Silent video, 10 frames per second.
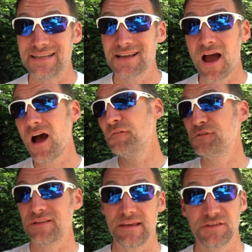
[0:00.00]
is,
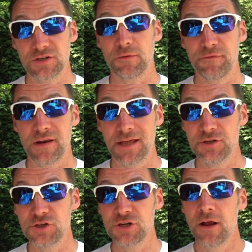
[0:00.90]
after they've stopped for
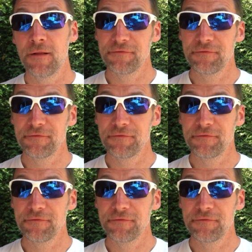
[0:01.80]
lunch,